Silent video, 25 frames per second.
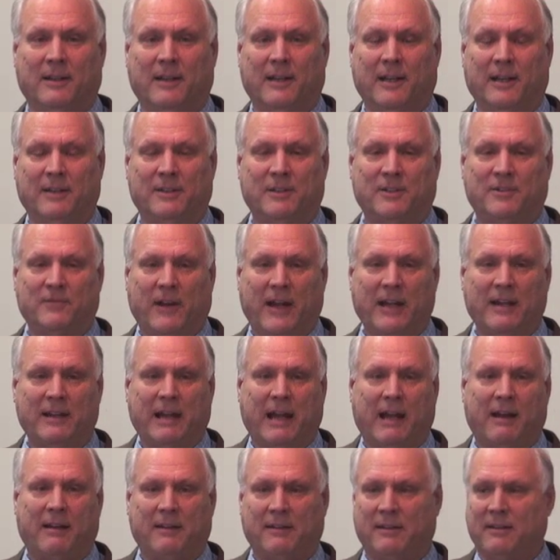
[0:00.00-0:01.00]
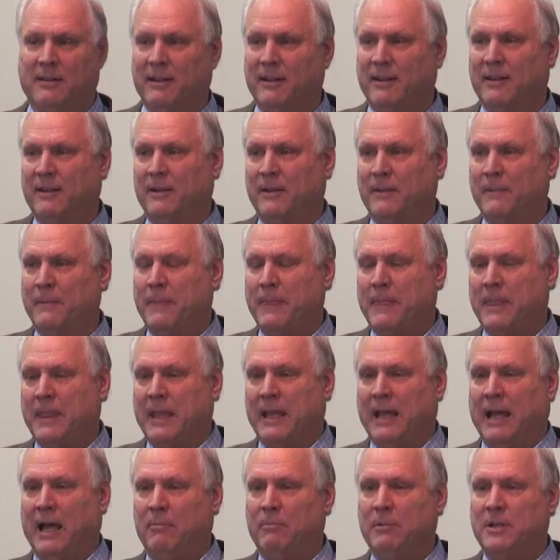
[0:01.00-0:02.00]
and just find out
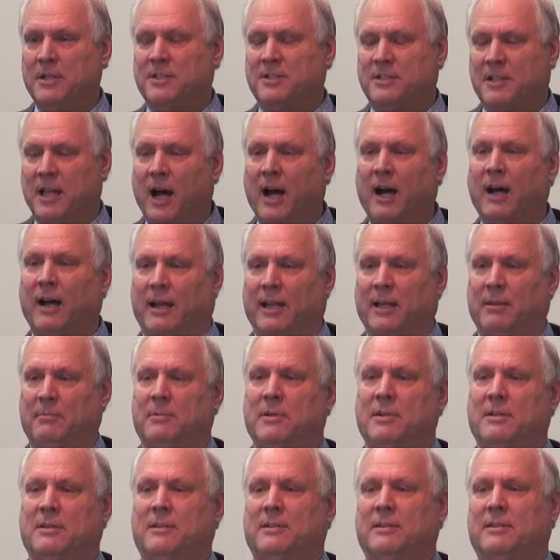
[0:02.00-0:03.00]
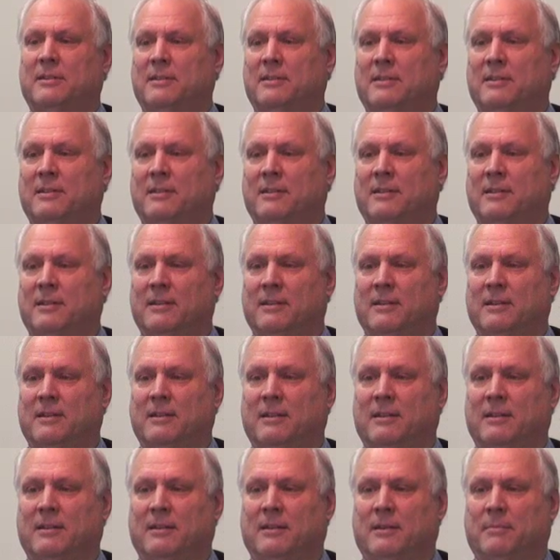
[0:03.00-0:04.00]
how much time
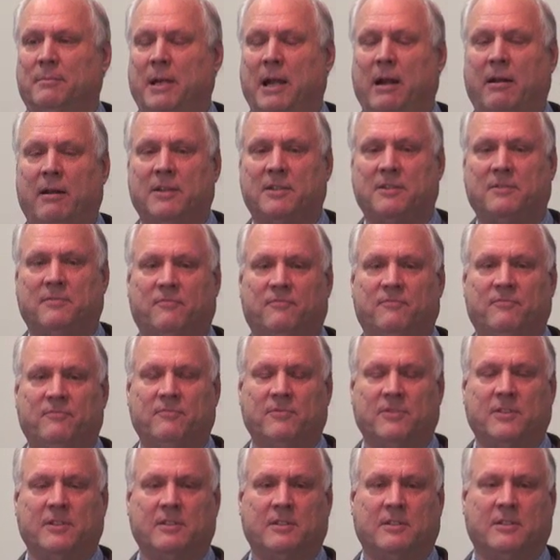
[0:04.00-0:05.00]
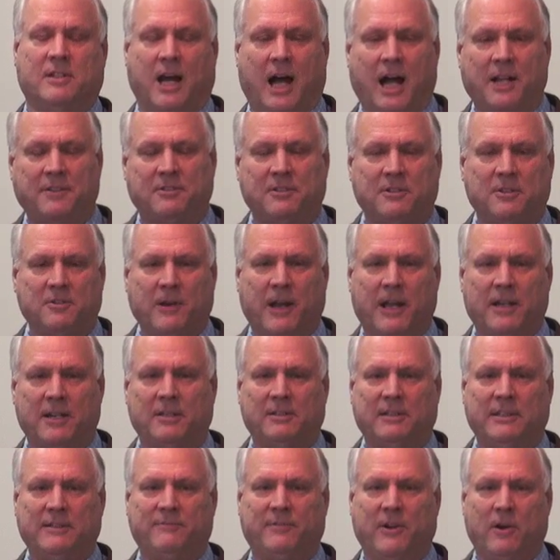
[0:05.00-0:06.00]
parents
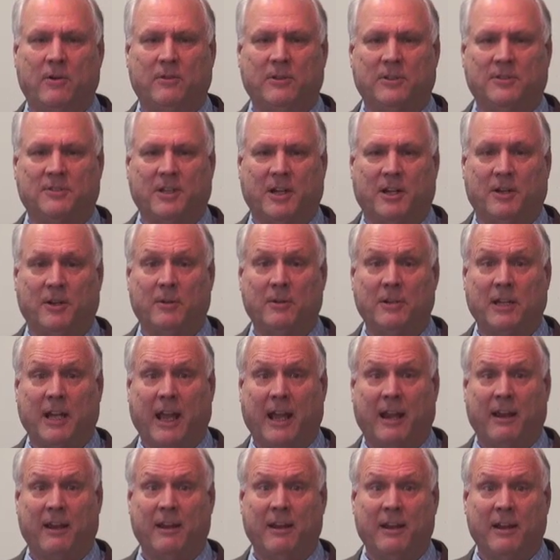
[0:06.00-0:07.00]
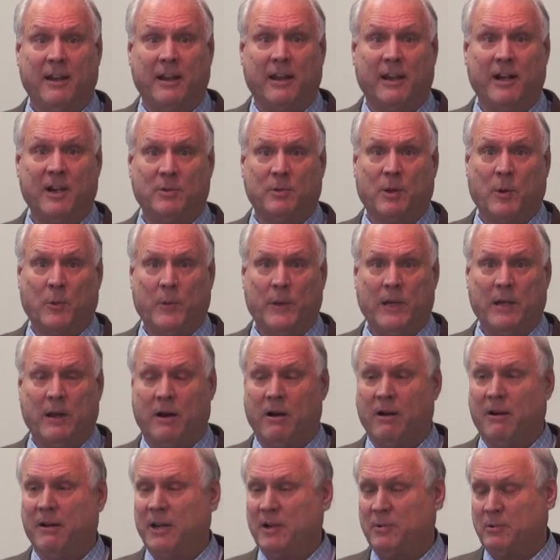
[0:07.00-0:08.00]
concentratedly focus on, okay, here's what we
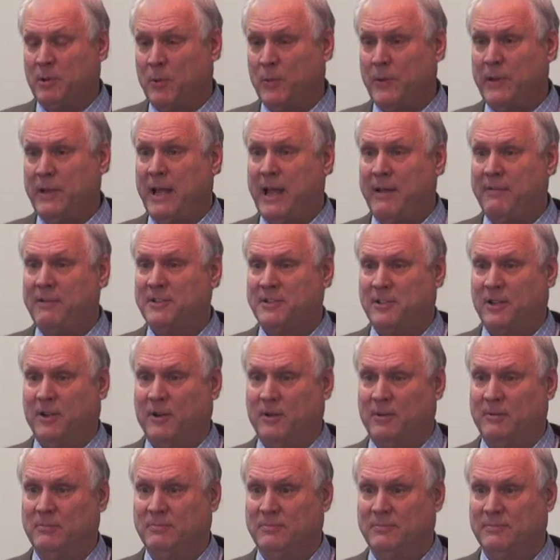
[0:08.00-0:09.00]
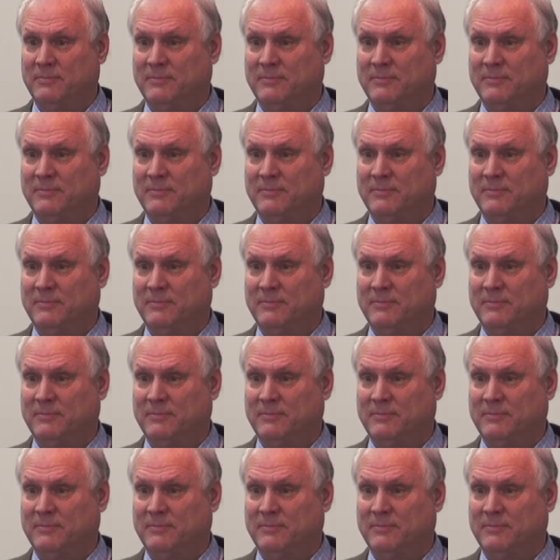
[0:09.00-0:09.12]
are, here's what we have as a home,